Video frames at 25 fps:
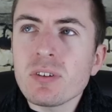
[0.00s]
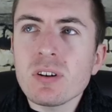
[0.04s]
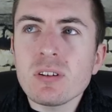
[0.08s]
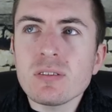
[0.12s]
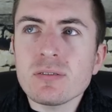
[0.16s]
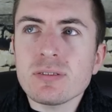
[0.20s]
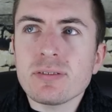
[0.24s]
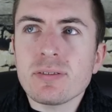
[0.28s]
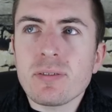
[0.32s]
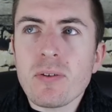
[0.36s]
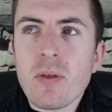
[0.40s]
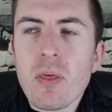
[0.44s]

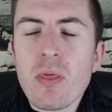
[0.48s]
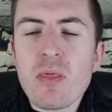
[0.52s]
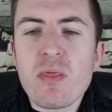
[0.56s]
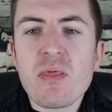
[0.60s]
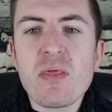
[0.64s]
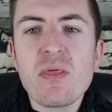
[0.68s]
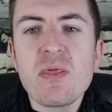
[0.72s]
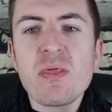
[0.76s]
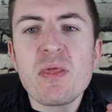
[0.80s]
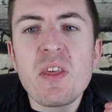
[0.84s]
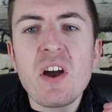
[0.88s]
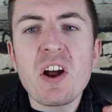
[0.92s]
but
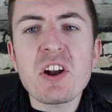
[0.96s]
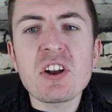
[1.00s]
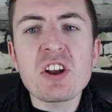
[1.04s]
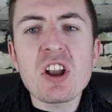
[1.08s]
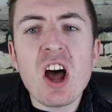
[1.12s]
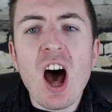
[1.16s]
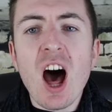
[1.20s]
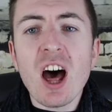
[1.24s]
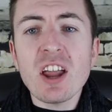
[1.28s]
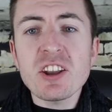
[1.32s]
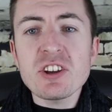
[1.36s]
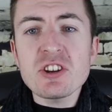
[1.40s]
they're
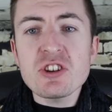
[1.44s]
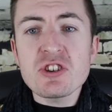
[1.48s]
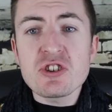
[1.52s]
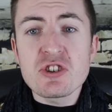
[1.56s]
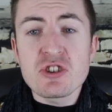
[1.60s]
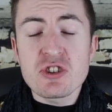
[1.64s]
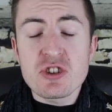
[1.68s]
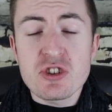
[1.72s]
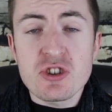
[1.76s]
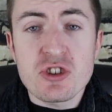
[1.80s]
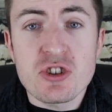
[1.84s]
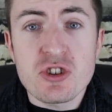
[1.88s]
not
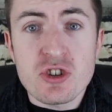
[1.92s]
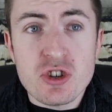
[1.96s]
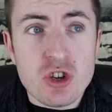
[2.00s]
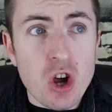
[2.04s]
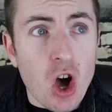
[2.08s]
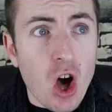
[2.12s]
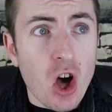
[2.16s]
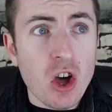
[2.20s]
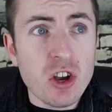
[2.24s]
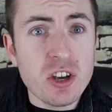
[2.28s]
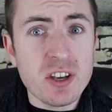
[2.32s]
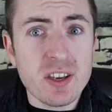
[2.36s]

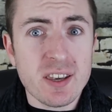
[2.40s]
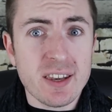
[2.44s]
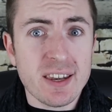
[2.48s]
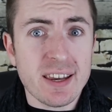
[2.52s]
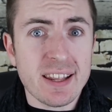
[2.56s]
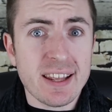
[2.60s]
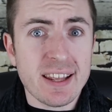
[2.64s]
done